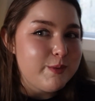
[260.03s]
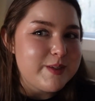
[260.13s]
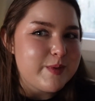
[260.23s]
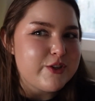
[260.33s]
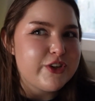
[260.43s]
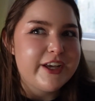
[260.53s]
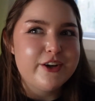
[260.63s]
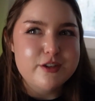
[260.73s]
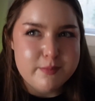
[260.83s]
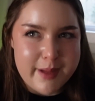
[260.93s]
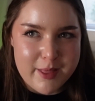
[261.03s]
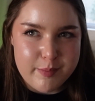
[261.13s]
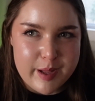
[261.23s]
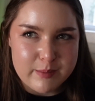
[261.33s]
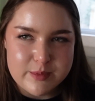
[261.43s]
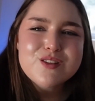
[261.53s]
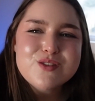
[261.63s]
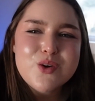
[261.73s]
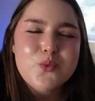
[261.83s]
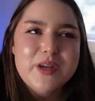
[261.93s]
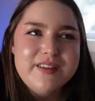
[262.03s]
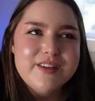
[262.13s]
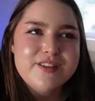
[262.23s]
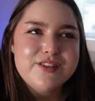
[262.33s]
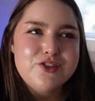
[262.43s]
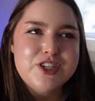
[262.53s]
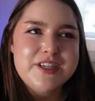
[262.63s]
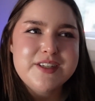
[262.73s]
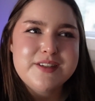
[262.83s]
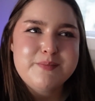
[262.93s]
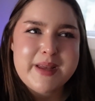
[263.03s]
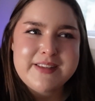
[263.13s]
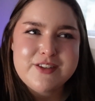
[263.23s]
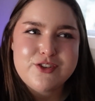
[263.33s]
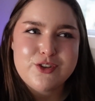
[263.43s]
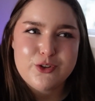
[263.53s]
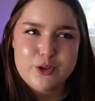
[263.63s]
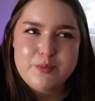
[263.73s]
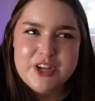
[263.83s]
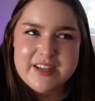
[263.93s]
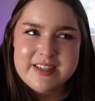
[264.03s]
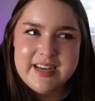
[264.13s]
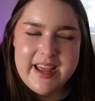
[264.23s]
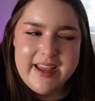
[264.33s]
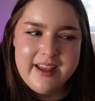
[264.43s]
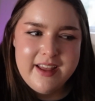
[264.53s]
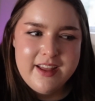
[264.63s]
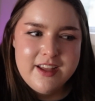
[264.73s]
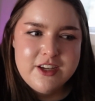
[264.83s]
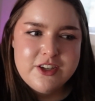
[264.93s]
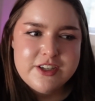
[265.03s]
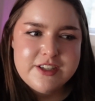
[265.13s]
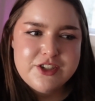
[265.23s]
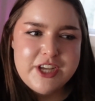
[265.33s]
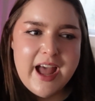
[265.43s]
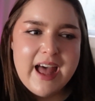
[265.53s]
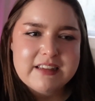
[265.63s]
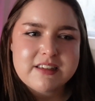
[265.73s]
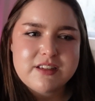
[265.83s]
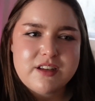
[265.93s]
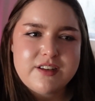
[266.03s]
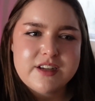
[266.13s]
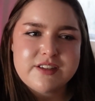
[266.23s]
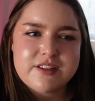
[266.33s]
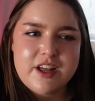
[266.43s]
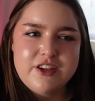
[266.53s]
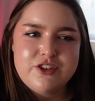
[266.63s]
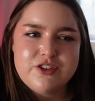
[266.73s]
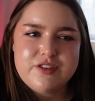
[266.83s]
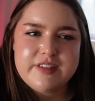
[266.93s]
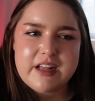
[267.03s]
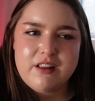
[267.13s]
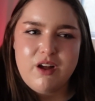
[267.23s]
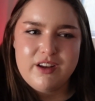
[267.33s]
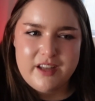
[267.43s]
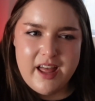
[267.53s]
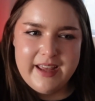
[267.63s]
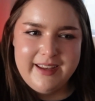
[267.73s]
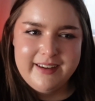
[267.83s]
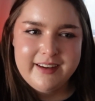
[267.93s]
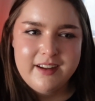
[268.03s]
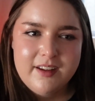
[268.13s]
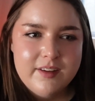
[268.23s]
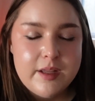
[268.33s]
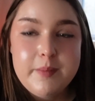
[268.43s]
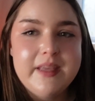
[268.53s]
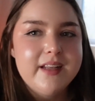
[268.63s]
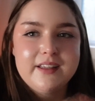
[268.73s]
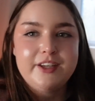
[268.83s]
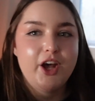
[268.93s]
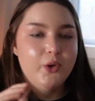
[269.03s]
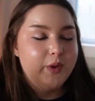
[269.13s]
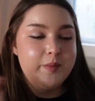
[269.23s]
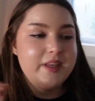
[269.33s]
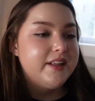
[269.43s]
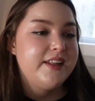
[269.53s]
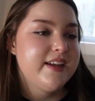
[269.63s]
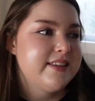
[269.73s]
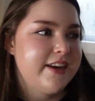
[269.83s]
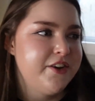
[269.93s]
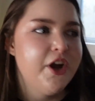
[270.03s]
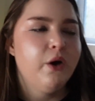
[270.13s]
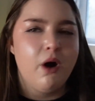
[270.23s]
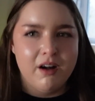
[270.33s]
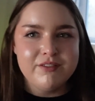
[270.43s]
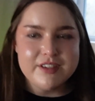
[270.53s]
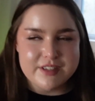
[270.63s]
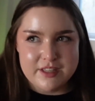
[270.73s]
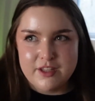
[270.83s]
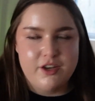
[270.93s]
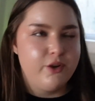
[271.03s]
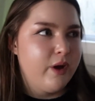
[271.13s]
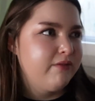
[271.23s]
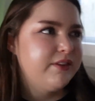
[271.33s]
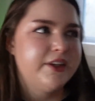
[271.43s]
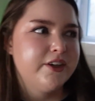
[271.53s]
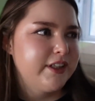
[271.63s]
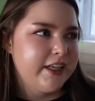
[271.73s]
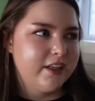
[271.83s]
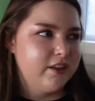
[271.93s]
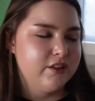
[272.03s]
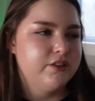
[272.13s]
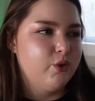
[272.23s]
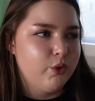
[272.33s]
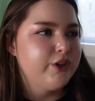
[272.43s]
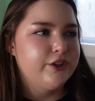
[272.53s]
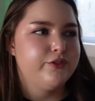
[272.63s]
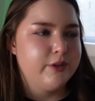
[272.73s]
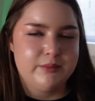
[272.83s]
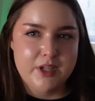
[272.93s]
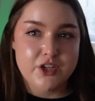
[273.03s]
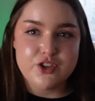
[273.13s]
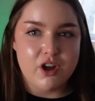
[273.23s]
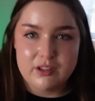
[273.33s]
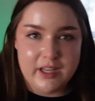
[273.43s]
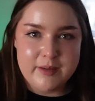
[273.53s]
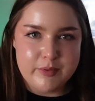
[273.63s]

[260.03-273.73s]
special to get her some bath bombs. So what does she message the group chat today? She asks, does Lush sell online? Immediately, no. Immediately, I said no. Obviously, they do. I've literally ordered from Lush online